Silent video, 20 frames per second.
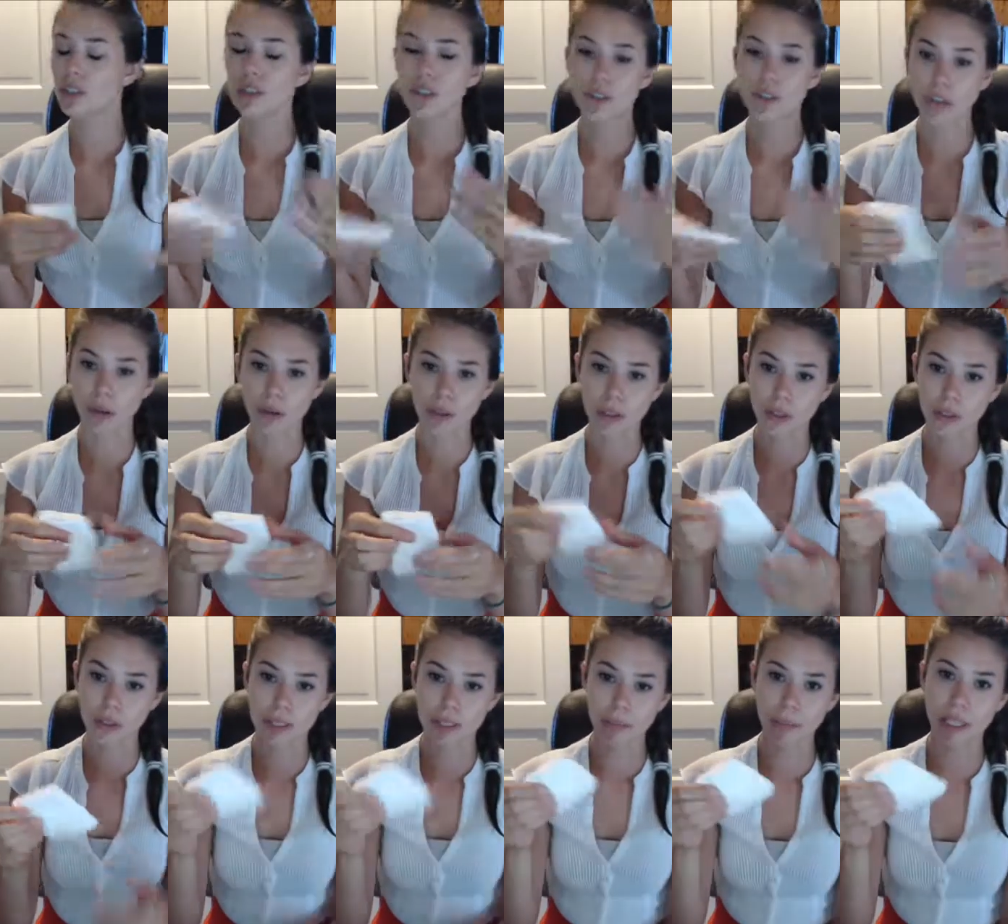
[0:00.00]
don't use
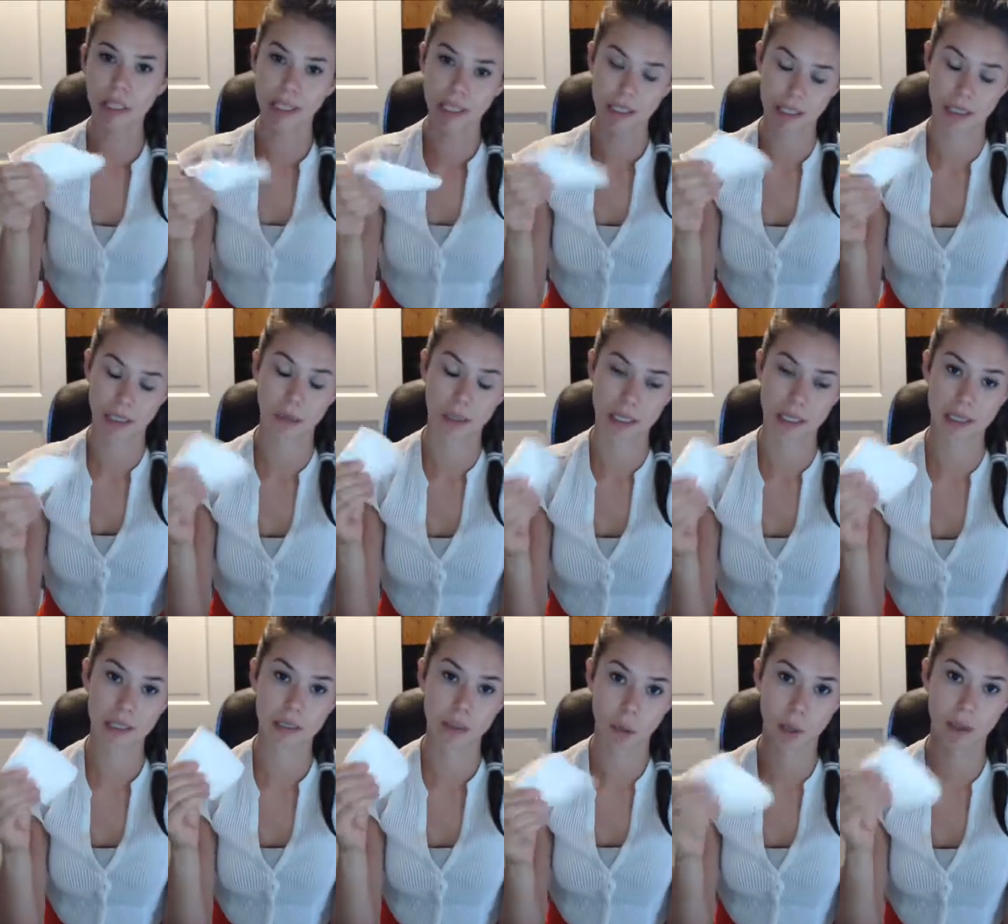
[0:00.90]
something that's going to
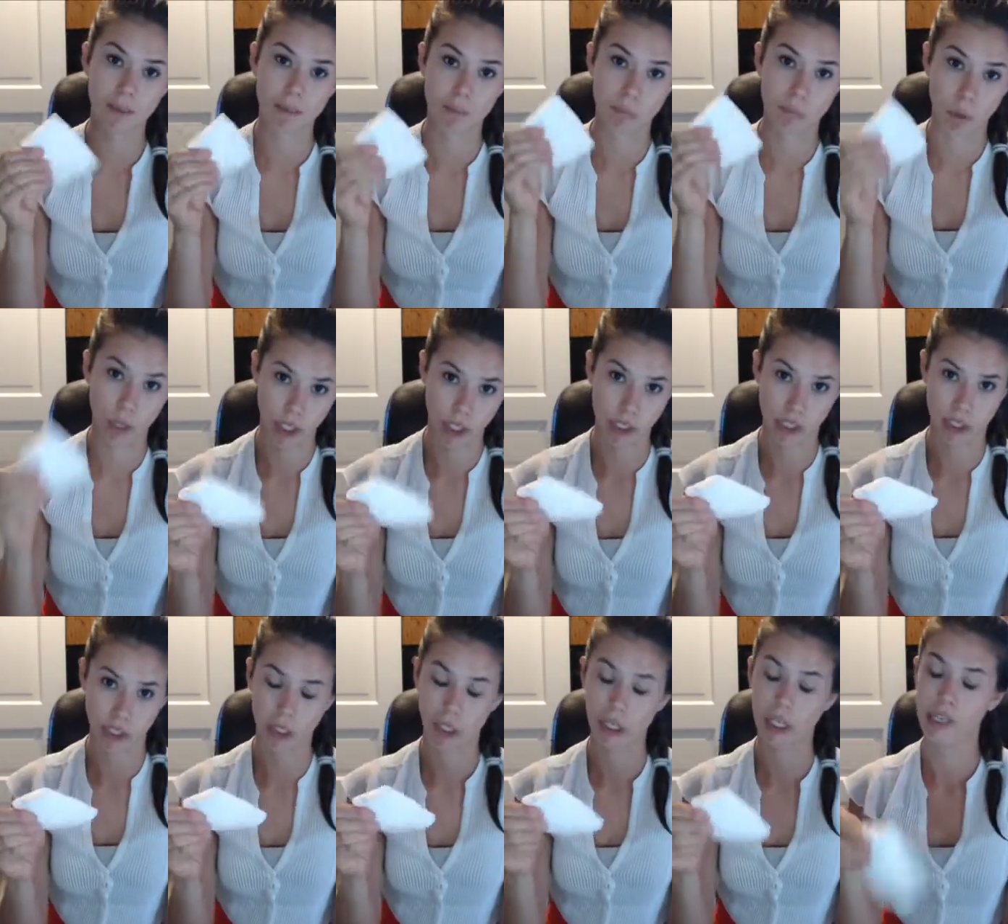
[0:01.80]
soak up
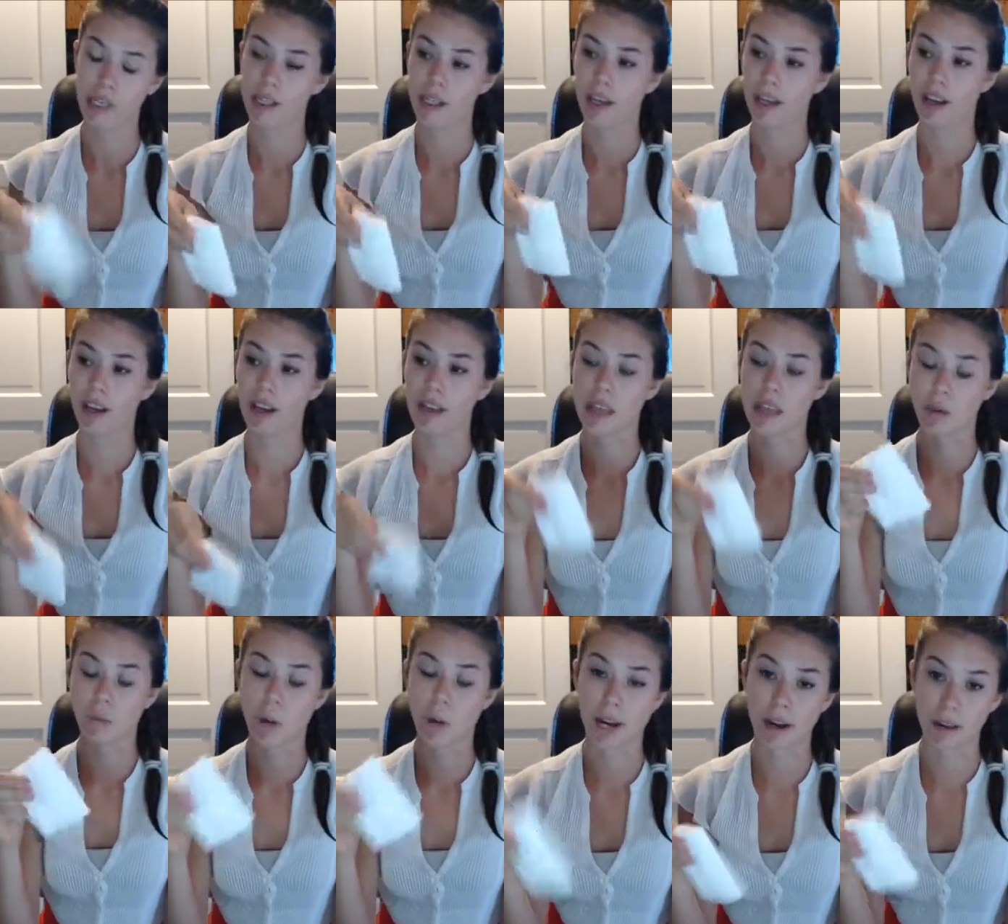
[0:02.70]
moisture and then
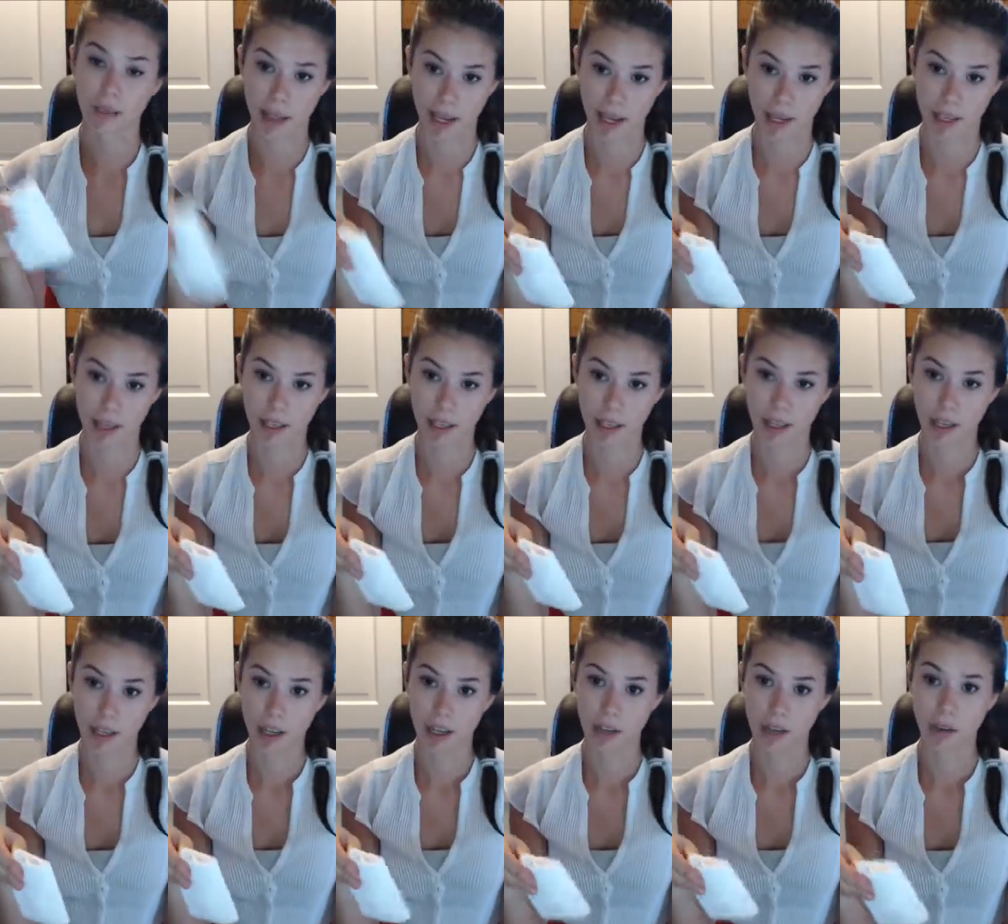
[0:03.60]
wear that
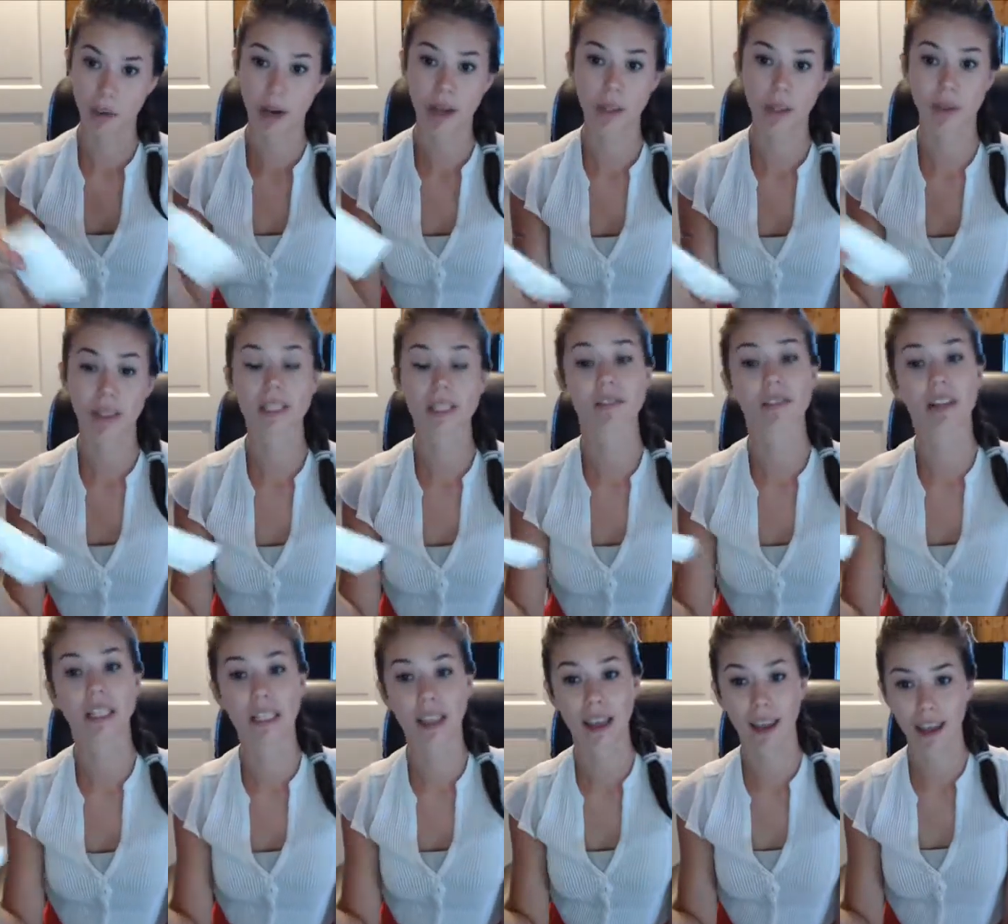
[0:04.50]
throughout the rest of the
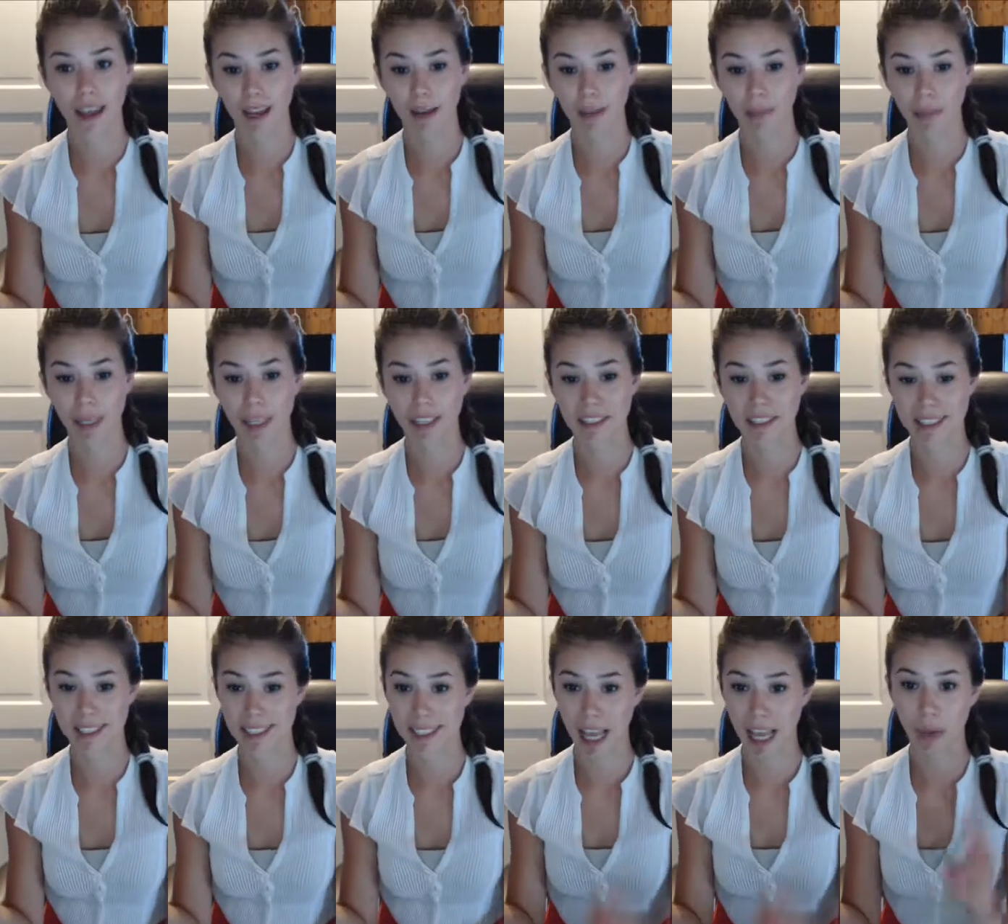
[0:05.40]
day, because
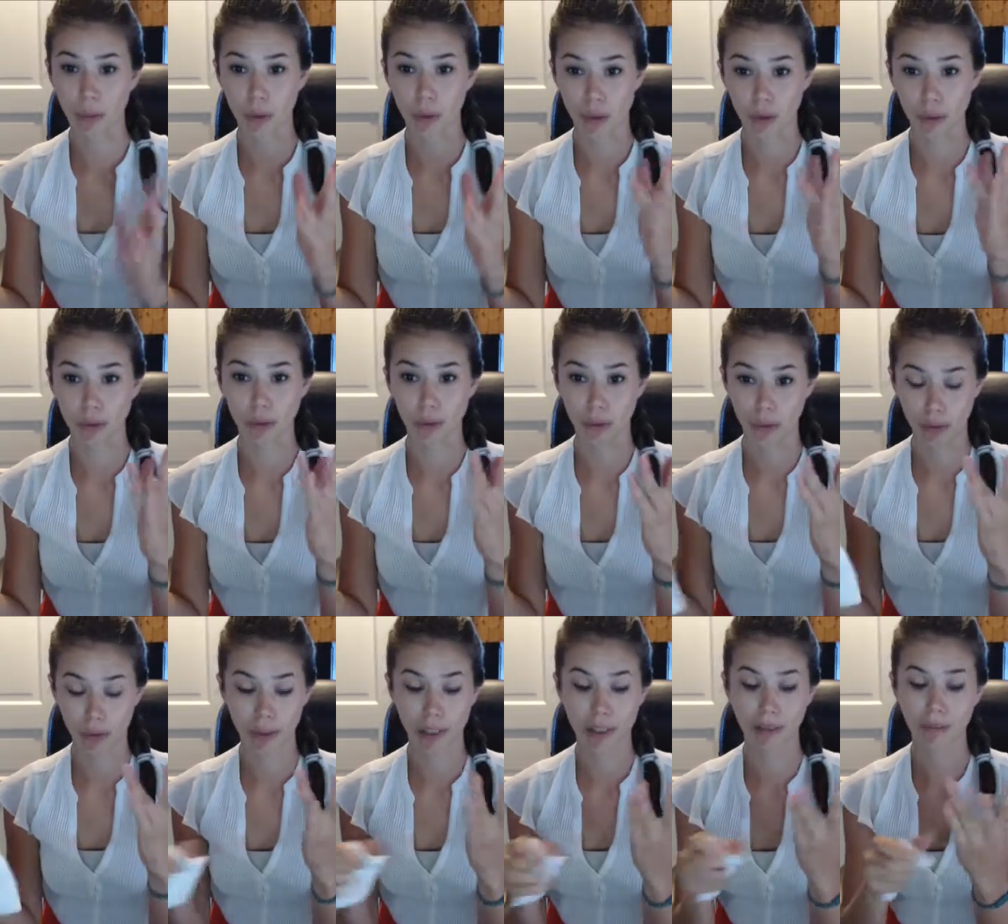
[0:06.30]
that will
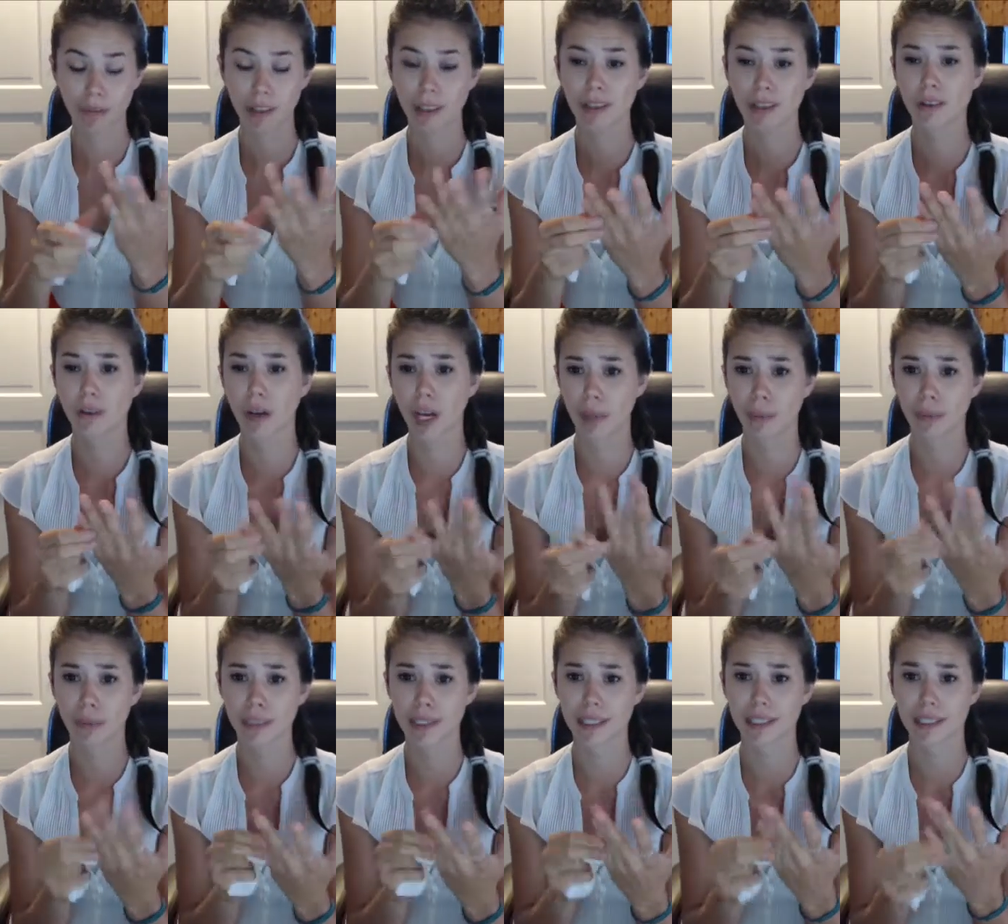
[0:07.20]
create
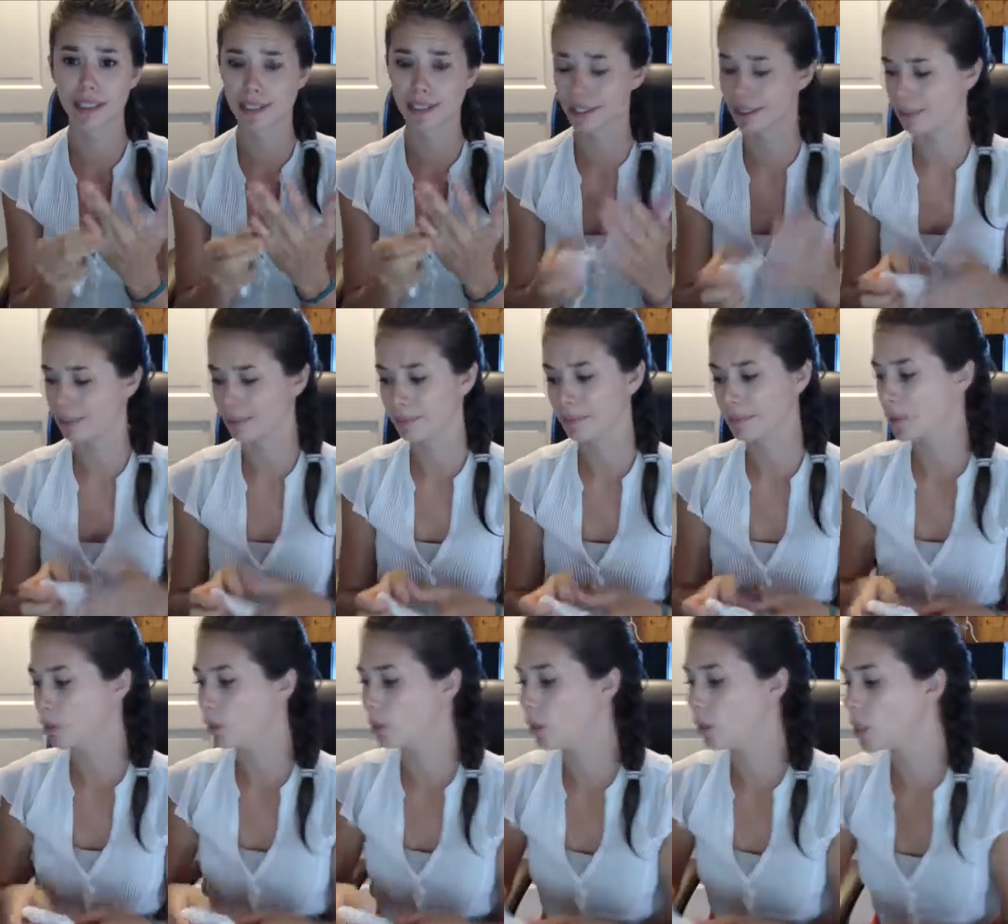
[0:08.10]
blisters, and
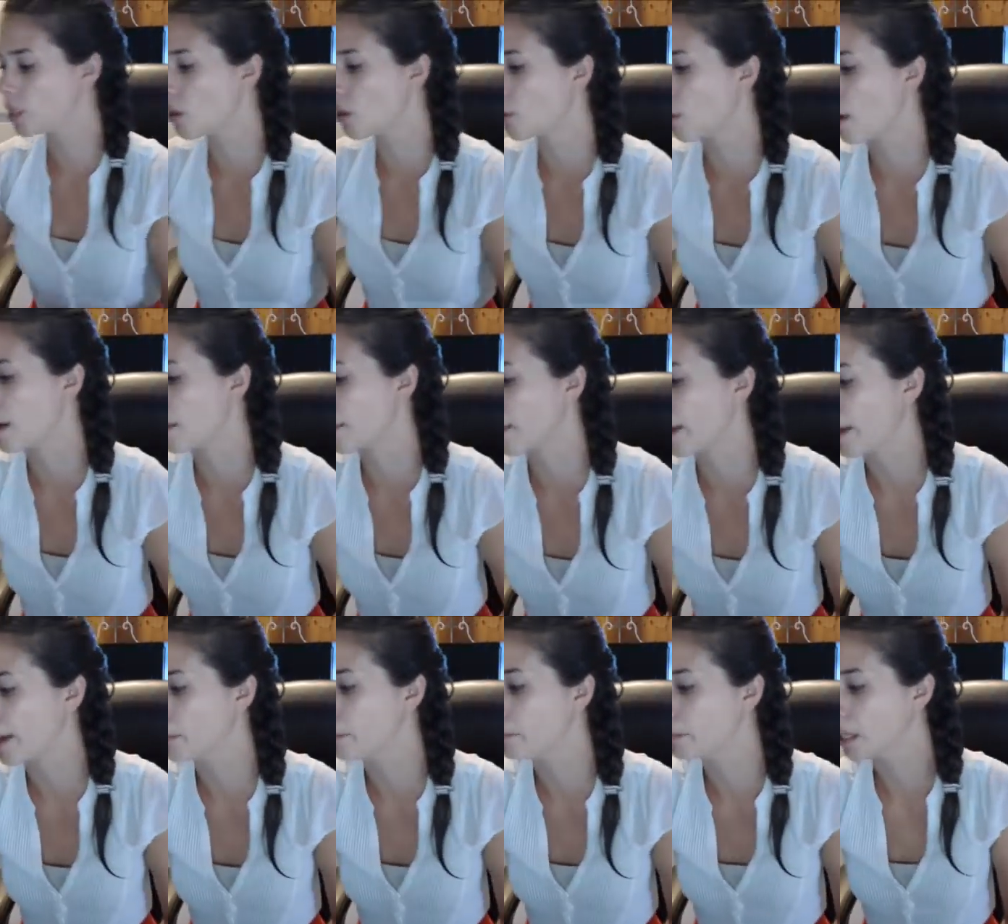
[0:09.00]
we don't want that.